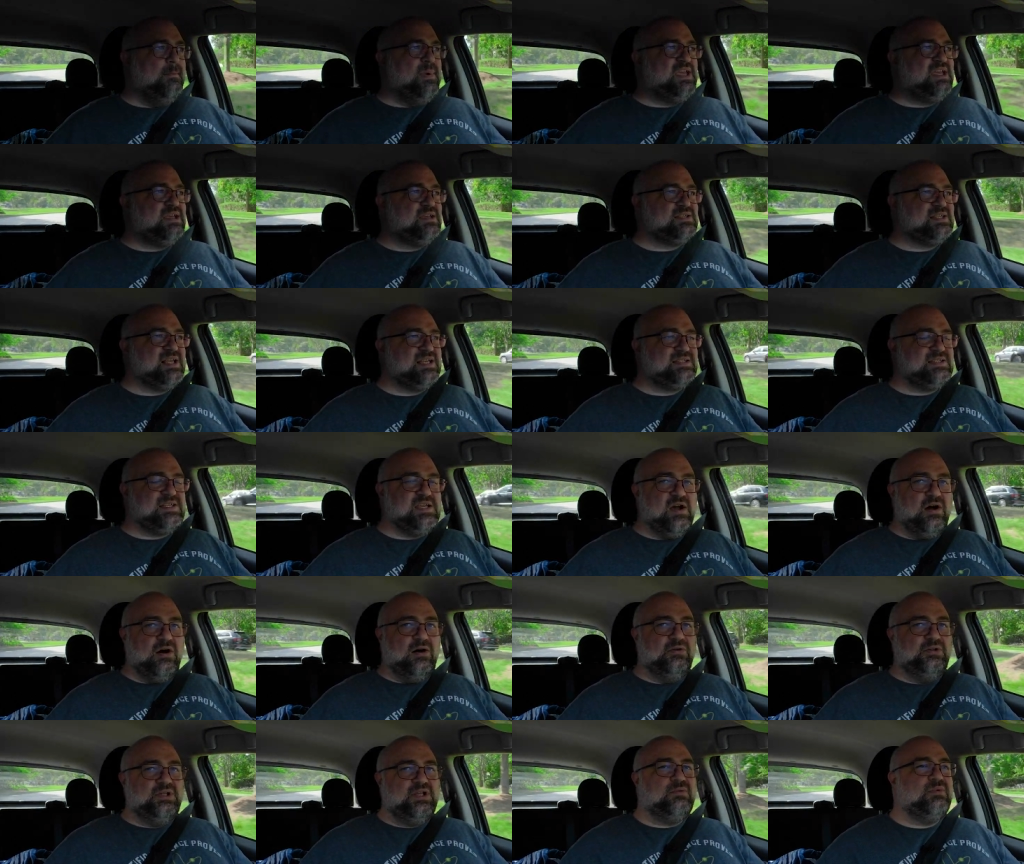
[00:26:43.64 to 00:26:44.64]
because that's the
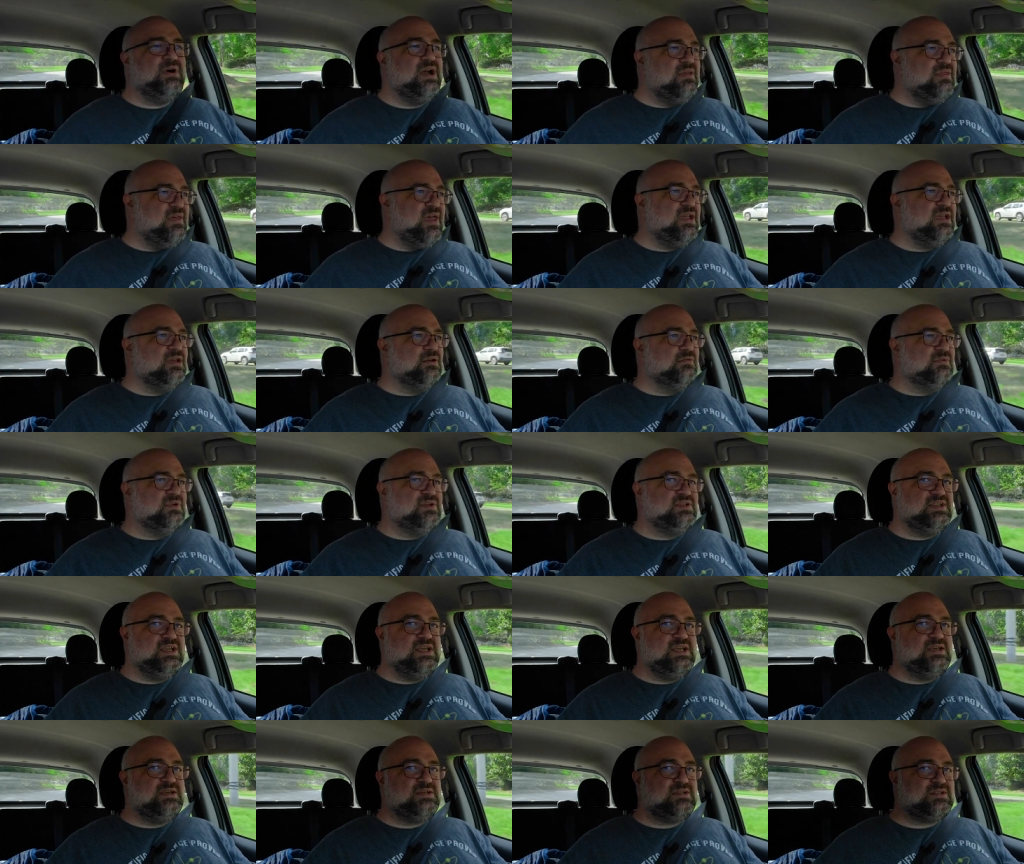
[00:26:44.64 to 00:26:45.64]
only way they can
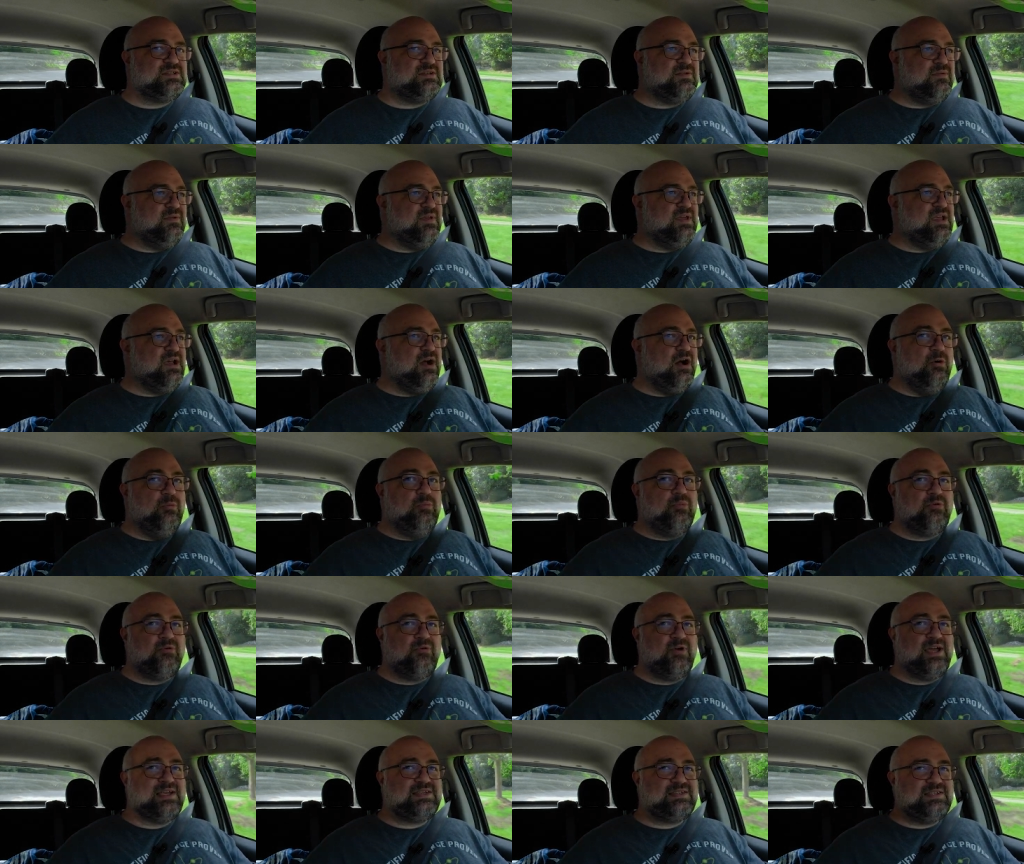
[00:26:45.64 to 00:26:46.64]
resist the
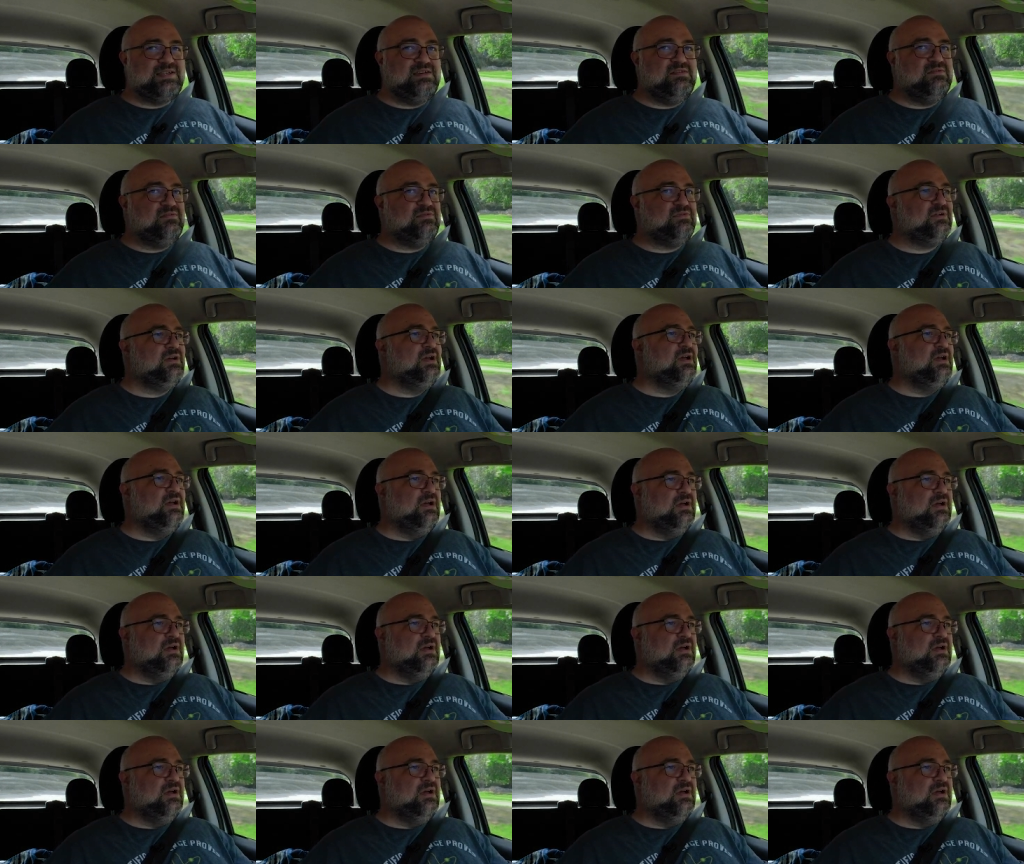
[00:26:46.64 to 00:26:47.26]
oppressive